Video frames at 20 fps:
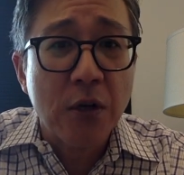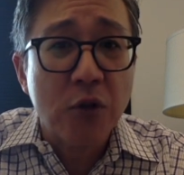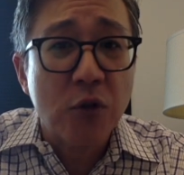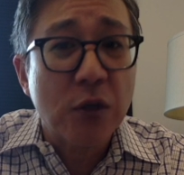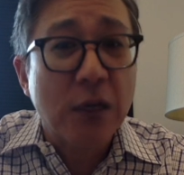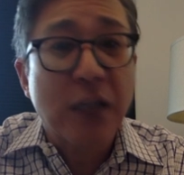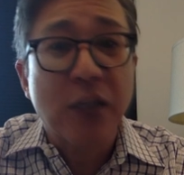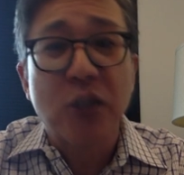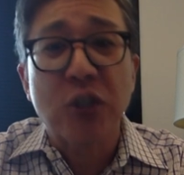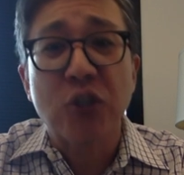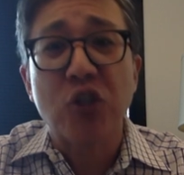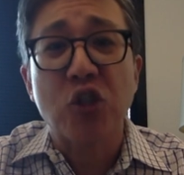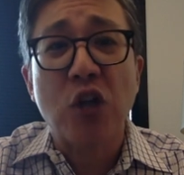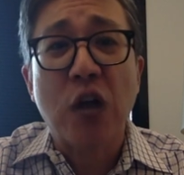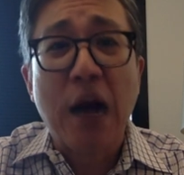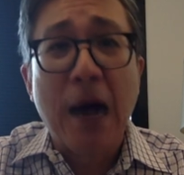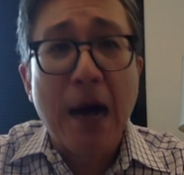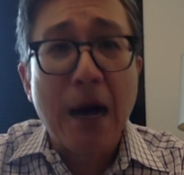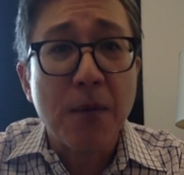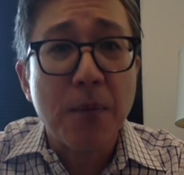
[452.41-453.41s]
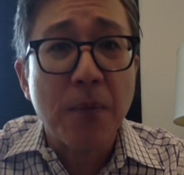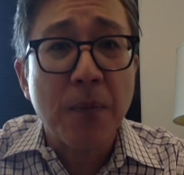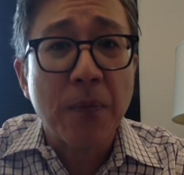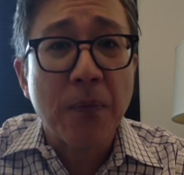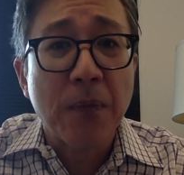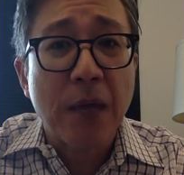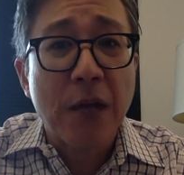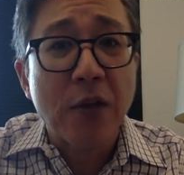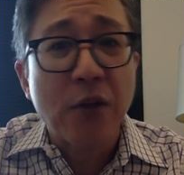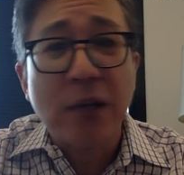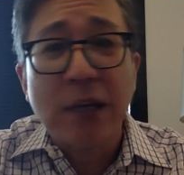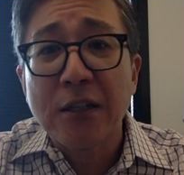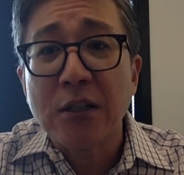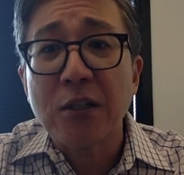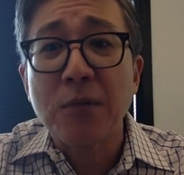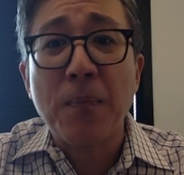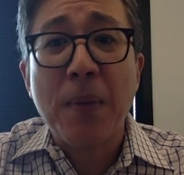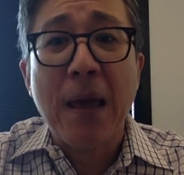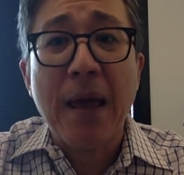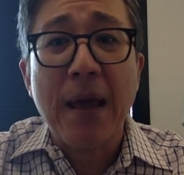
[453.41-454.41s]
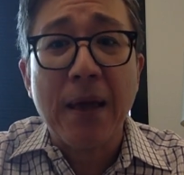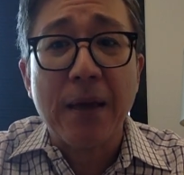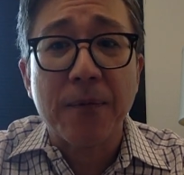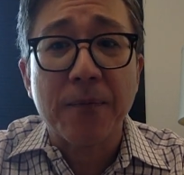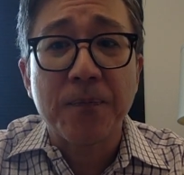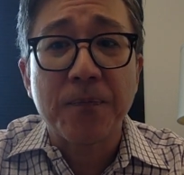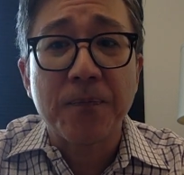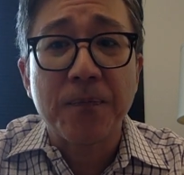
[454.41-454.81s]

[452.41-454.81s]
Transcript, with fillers: you get a good job, and you get good pay.